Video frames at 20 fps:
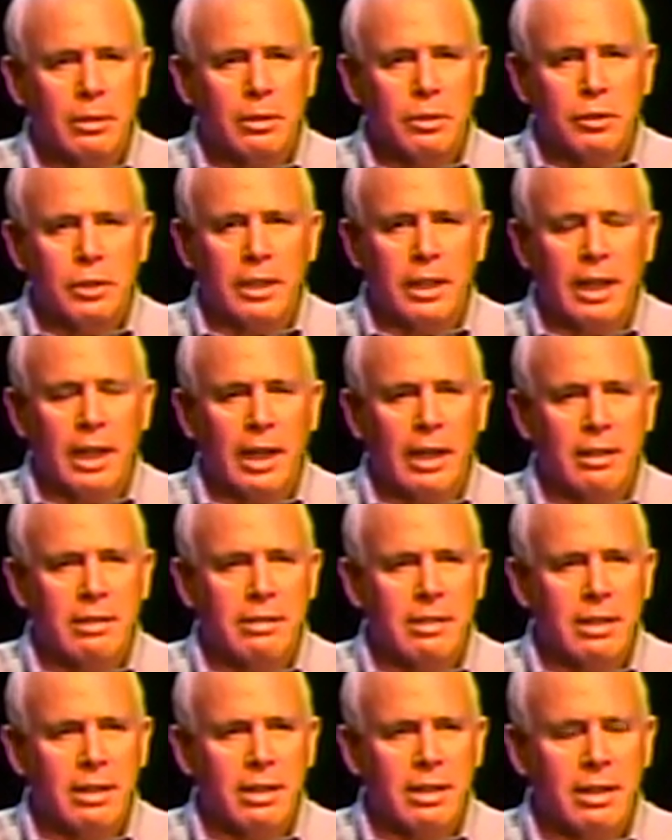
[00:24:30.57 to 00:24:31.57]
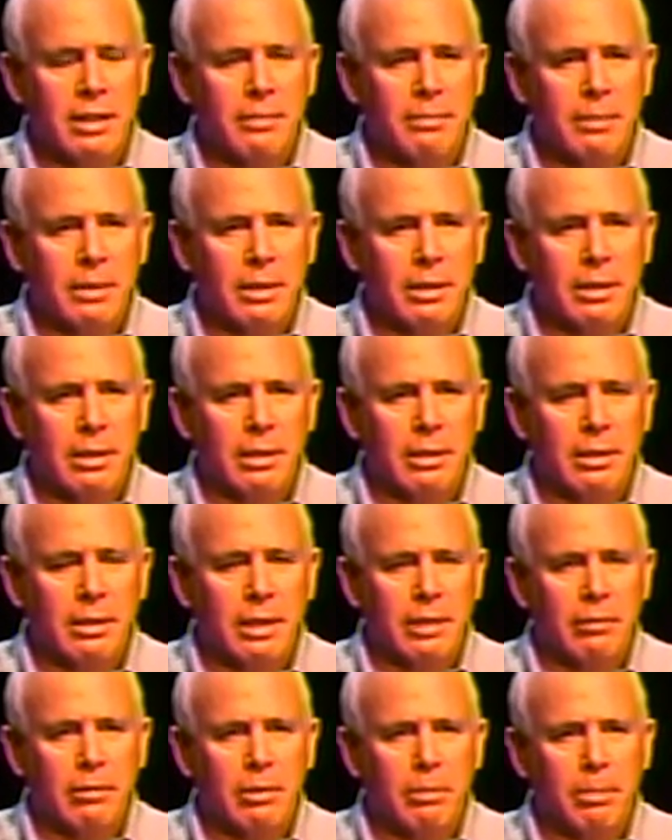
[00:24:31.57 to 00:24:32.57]
she had
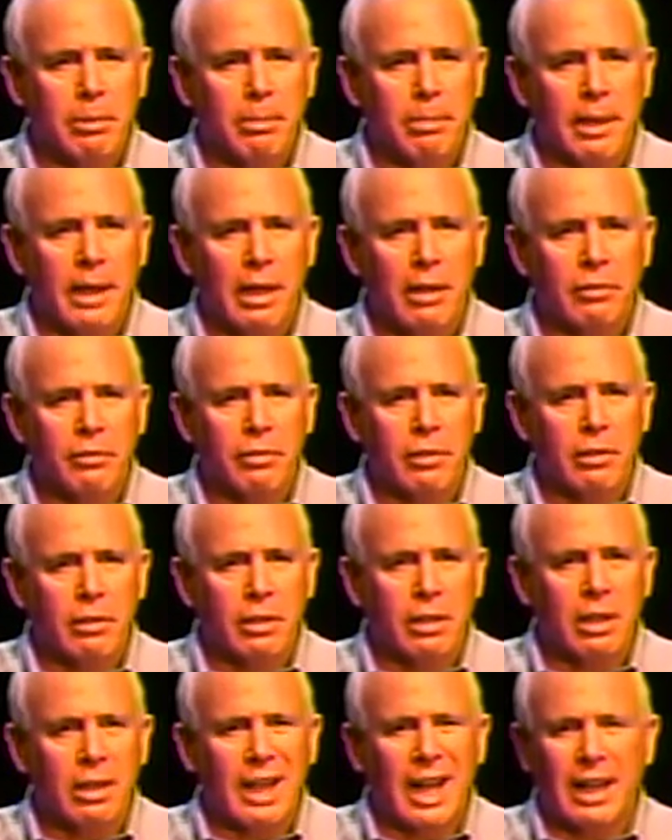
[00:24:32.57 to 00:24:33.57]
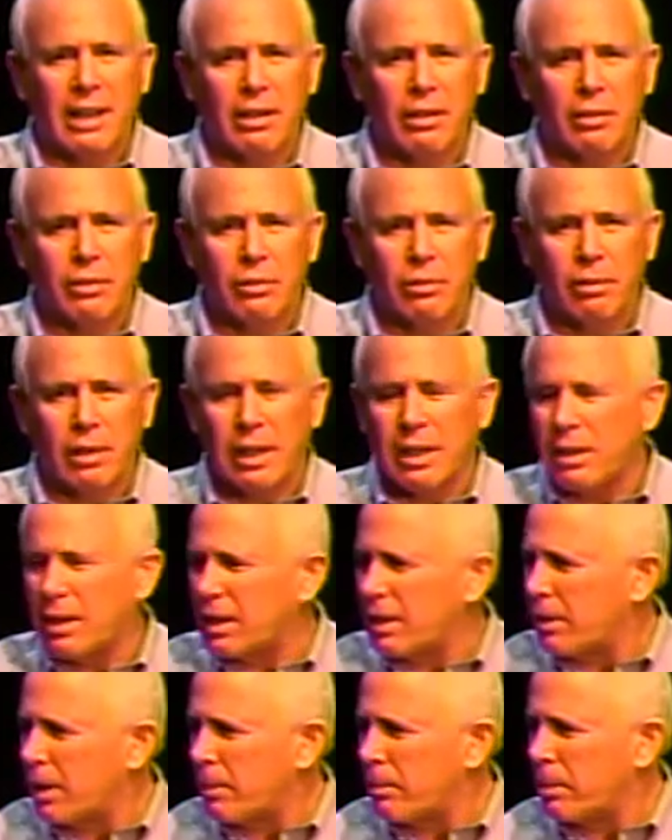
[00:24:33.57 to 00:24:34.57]
irritable bowel syndrome, colitis, right?
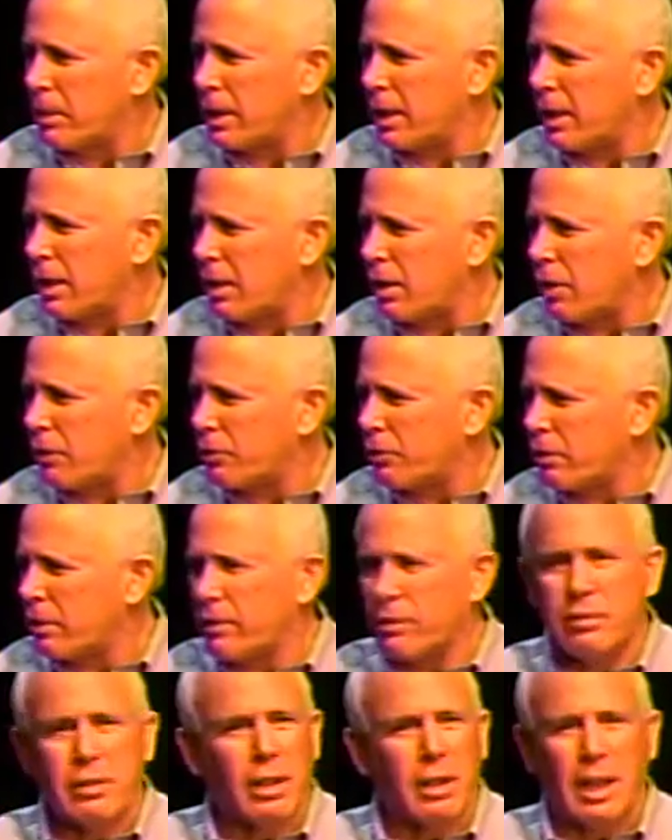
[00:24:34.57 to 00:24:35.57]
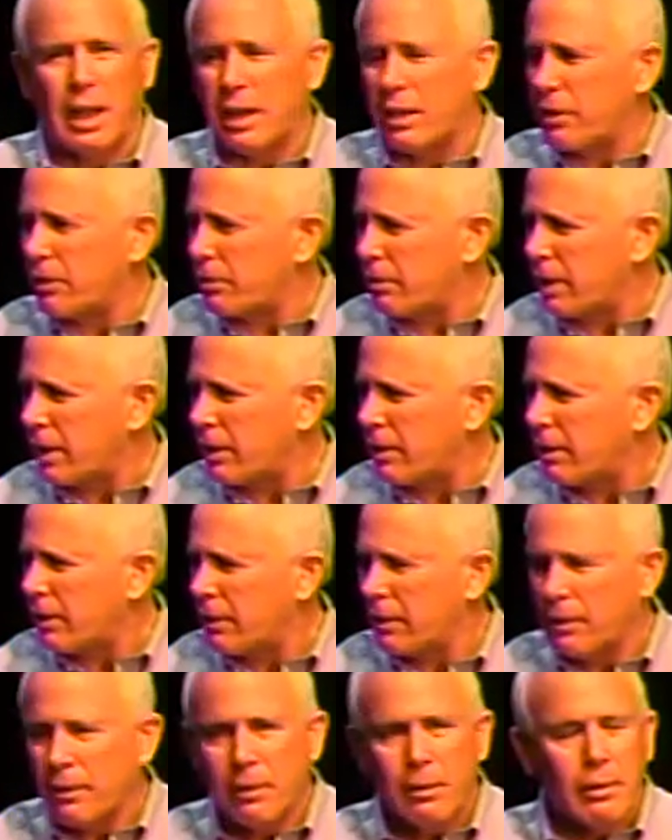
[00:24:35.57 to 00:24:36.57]
Ulcerative colitis, right?
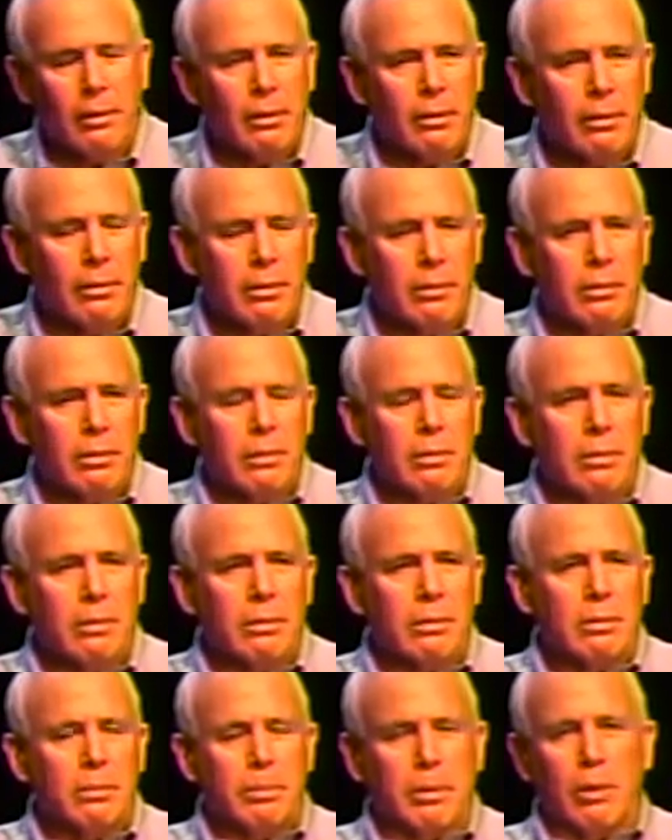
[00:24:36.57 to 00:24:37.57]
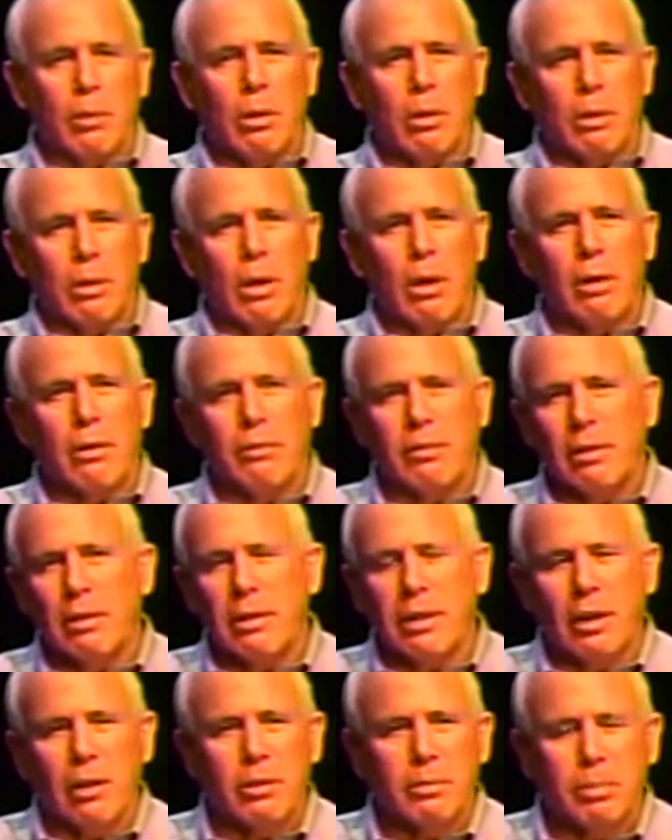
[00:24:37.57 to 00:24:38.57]
Been all
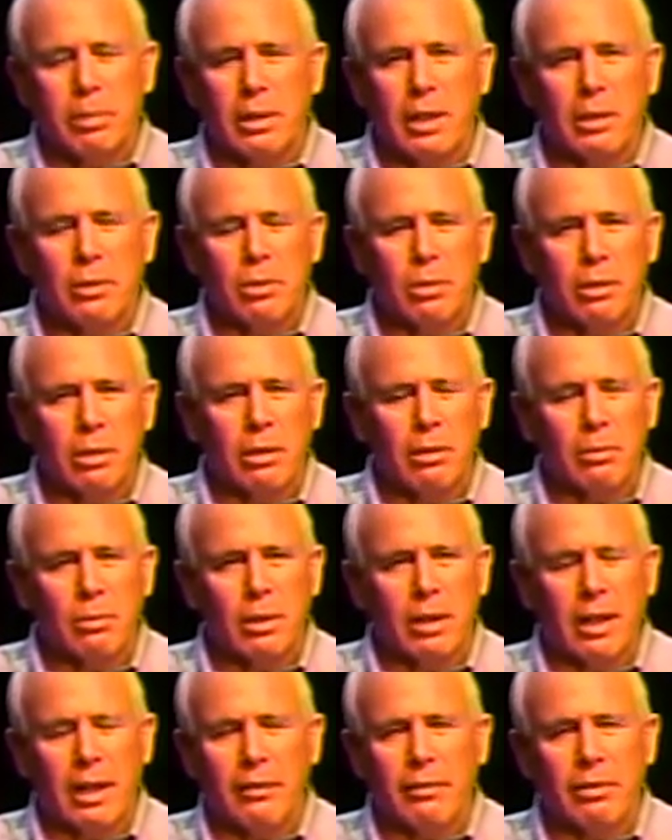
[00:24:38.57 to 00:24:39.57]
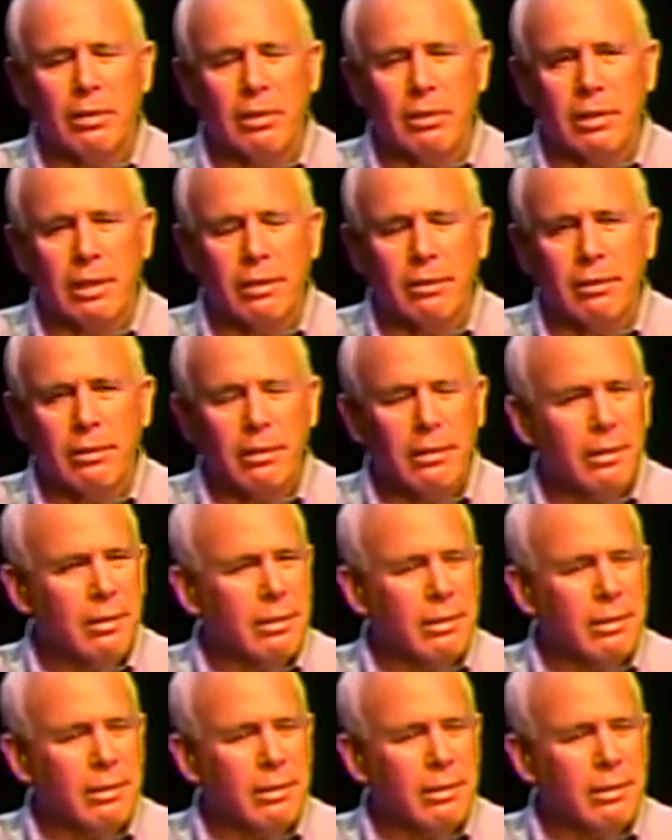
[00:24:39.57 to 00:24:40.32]
over, was put on cortisone, whatever, and